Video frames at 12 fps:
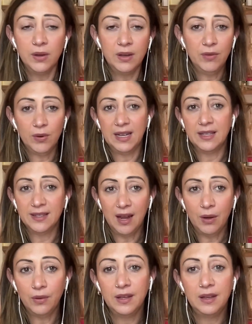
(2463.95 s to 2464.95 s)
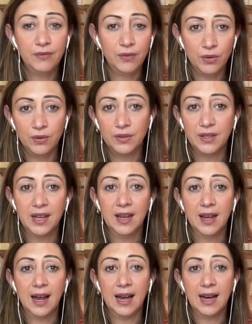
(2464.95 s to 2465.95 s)
give your kids healthy foods
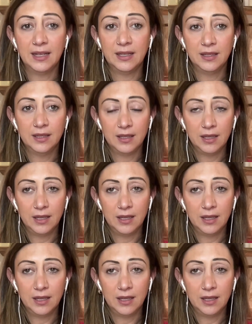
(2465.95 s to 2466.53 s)
and,